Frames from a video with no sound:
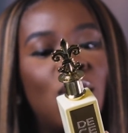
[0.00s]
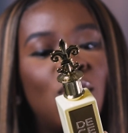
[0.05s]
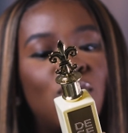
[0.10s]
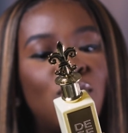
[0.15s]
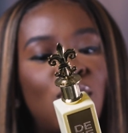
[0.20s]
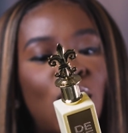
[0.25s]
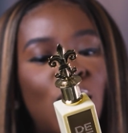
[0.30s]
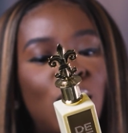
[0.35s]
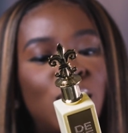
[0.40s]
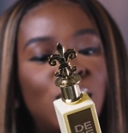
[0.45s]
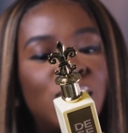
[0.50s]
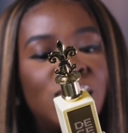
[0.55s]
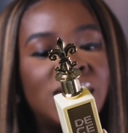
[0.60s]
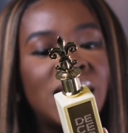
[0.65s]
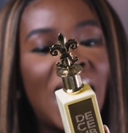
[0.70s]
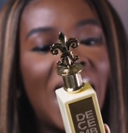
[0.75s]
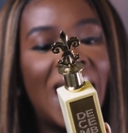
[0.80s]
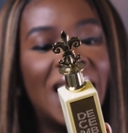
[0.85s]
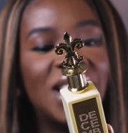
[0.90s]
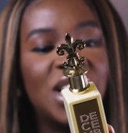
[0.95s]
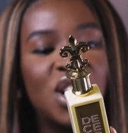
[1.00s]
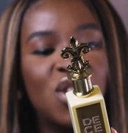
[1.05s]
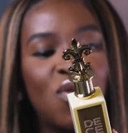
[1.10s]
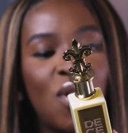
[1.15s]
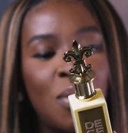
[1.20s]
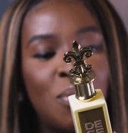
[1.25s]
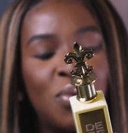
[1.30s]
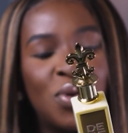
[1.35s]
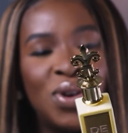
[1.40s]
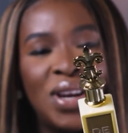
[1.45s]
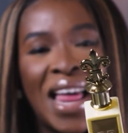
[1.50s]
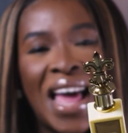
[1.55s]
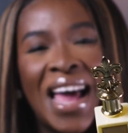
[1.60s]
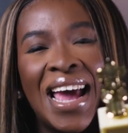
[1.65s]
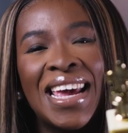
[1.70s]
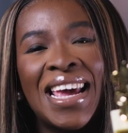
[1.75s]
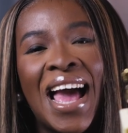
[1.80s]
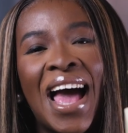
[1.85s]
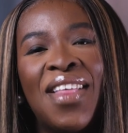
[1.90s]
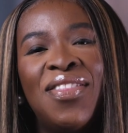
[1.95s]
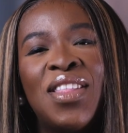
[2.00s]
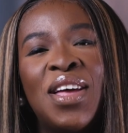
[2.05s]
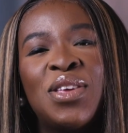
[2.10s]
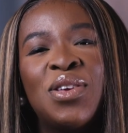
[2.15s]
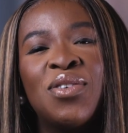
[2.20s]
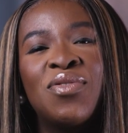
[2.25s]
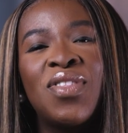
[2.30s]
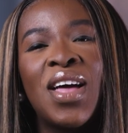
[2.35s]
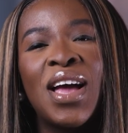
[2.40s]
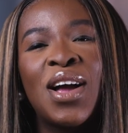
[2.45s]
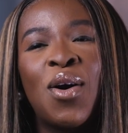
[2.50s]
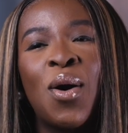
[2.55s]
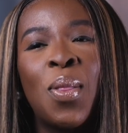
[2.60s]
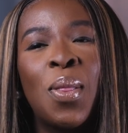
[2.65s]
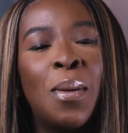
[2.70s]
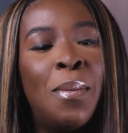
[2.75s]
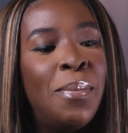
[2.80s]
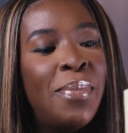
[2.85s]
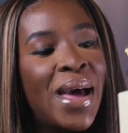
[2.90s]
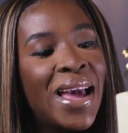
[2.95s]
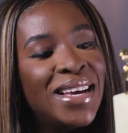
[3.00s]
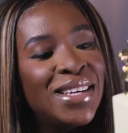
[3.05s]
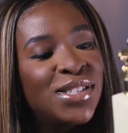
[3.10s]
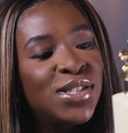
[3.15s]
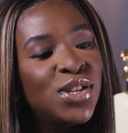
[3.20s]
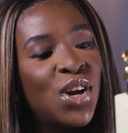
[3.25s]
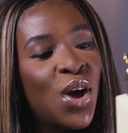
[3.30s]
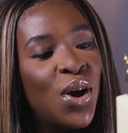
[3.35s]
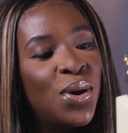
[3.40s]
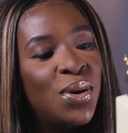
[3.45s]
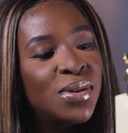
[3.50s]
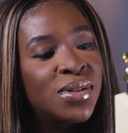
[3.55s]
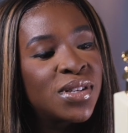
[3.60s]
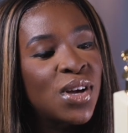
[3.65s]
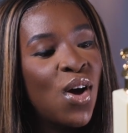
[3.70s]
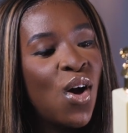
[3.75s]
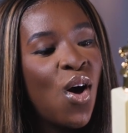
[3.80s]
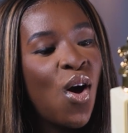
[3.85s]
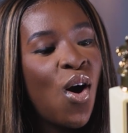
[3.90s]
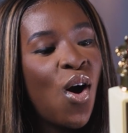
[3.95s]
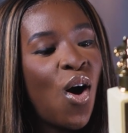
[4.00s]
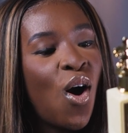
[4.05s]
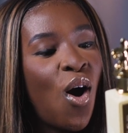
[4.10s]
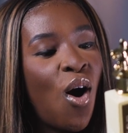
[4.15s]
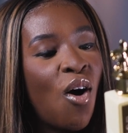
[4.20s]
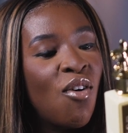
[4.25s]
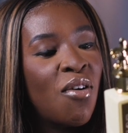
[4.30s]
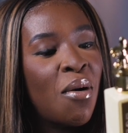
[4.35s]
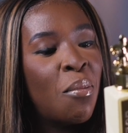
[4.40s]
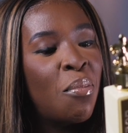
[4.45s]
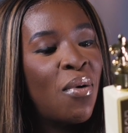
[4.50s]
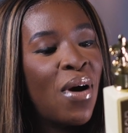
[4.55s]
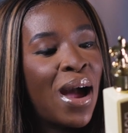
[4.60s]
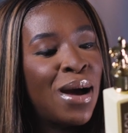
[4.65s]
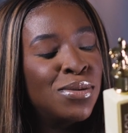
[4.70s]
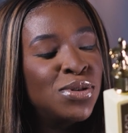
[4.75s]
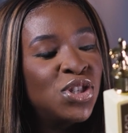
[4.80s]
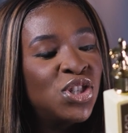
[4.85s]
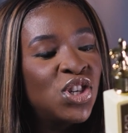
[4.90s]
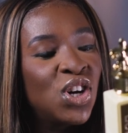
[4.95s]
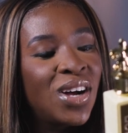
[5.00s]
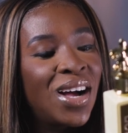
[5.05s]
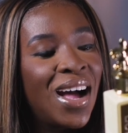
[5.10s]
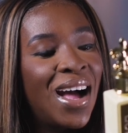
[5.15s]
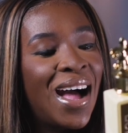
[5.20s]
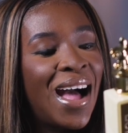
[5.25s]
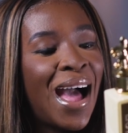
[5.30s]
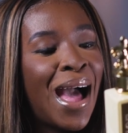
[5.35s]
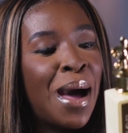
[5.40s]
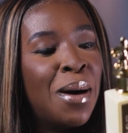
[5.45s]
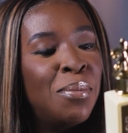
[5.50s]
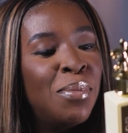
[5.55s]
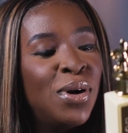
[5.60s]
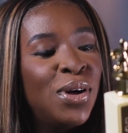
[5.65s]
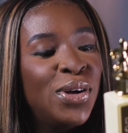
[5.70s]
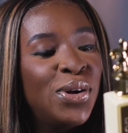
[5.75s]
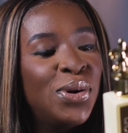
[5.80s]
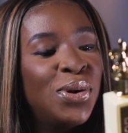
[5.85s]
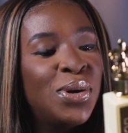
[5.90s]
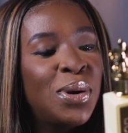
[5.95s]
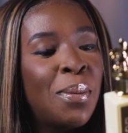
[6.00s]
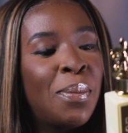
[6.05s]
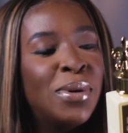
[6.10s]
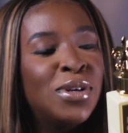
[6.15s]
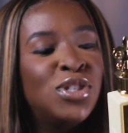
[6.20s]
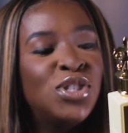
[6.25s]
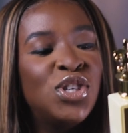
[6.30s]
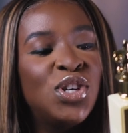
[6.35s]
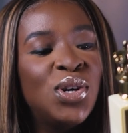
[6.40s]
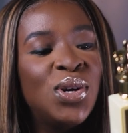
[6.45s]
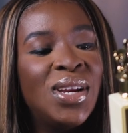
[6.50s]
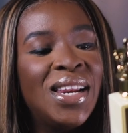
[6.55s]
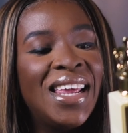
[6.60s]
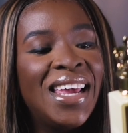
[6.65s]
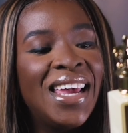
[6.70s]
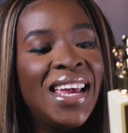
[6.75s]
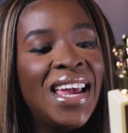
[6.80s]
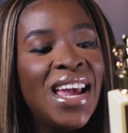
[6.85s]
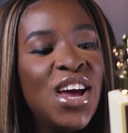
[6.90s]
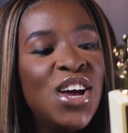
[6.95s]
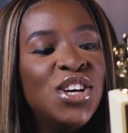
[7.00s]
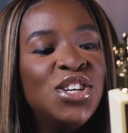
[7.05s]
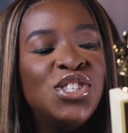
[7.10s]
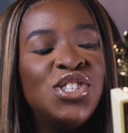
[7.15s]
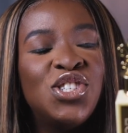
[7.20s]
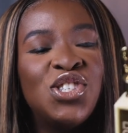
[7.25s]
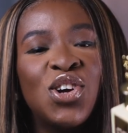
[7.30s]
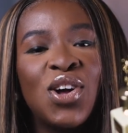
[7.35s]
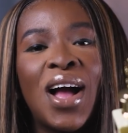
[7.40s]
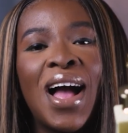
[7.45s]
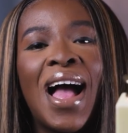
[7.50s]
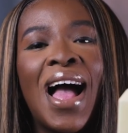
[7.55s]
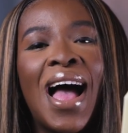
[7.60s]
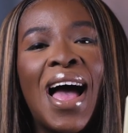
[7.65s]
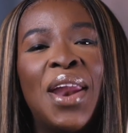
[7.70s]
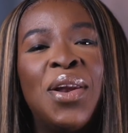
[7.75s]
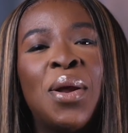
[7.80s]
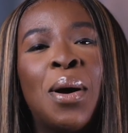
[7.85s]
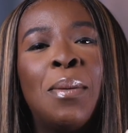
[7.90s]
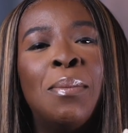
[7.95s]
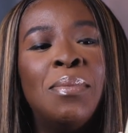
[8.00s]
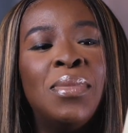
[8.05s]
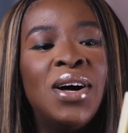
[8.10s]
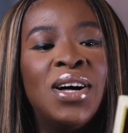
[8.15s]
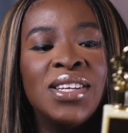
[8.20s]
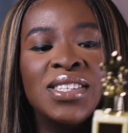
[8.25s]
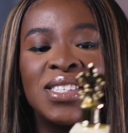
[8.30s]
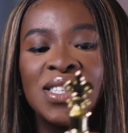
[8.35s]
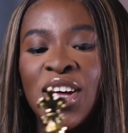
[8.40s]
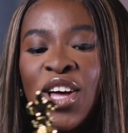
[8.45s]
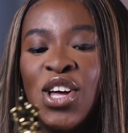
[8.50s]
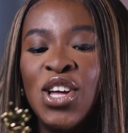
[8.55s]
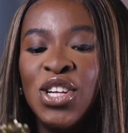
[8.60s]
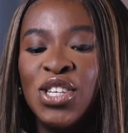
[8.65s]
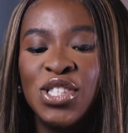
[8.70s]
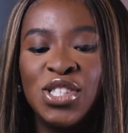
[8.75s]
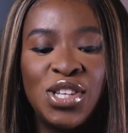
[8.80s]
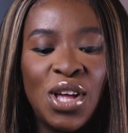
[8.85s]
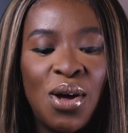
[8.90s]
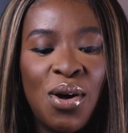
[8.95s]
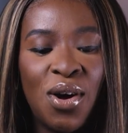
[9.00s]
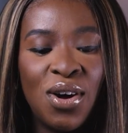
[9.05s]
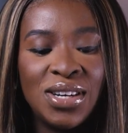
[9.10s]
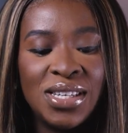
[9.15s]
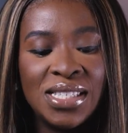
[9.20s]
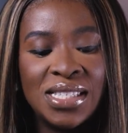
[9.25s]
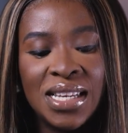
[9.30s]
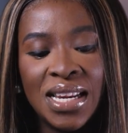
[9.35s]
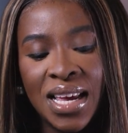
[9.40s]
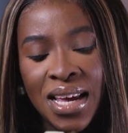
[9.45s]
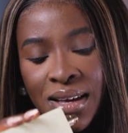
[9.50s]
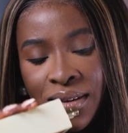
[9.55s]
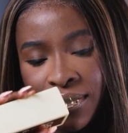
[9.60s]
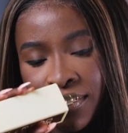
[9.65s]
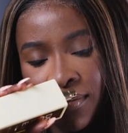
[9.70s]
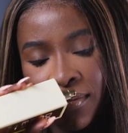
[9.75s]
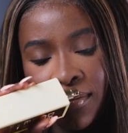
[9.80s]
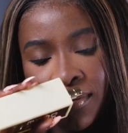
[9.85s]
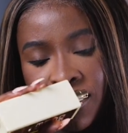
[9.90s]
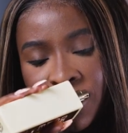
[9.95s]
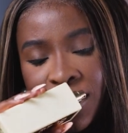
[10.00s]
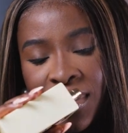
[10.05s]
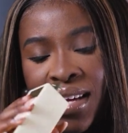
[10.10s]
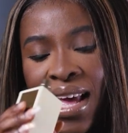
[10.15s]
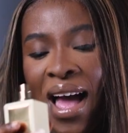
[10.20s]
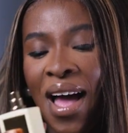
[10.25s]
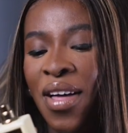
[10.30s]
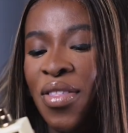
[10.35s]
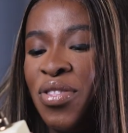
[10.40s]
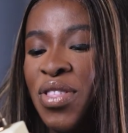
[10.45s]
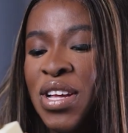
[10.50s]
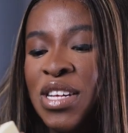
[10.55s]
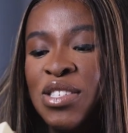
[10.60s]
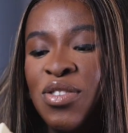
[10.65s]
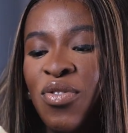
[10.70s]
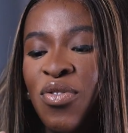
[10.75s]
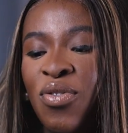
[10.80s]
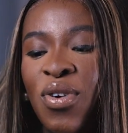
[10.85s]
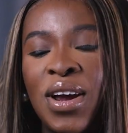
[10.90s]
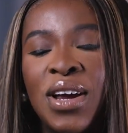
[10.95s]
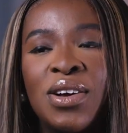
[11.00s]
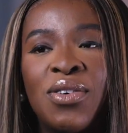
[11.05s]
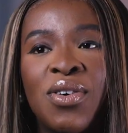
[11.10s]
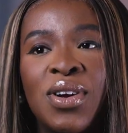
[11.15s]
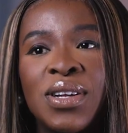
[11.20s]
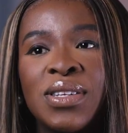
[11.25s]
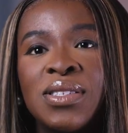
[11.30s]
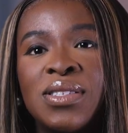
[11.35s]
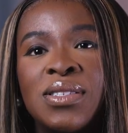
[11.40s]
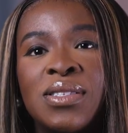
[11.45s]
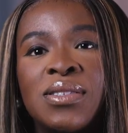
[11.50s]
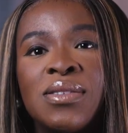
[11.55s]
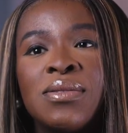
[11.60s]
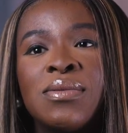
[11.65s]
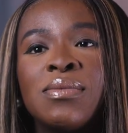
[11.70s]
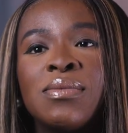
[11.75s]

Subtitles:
rose and creme brulee, and then you've then got the base notes of brown sugar, amber oud, patchouli, sugar and musk. So honestly, yeah, this fragrance,